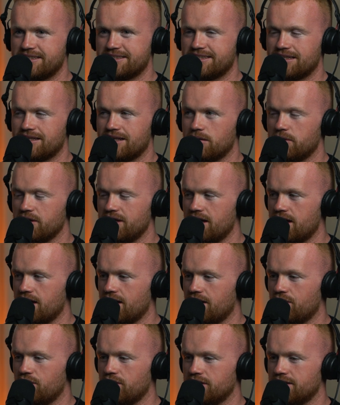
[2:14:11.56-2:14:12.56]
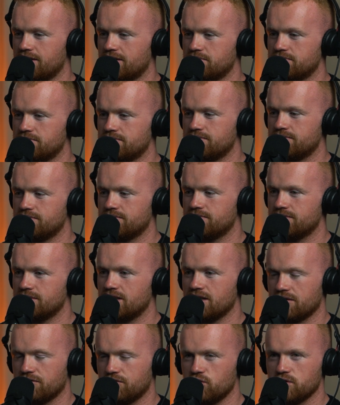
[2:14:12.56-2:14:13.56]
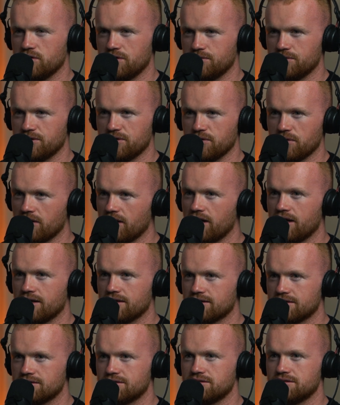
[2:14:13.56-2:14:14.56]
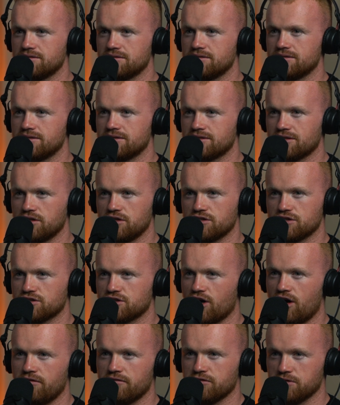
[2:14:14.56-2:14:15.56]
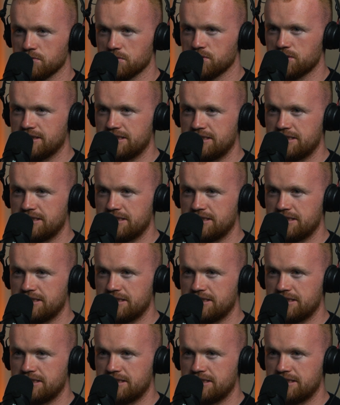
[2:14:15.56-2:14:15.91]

said that. But yeah, I thought you would do that because you're just comfortable at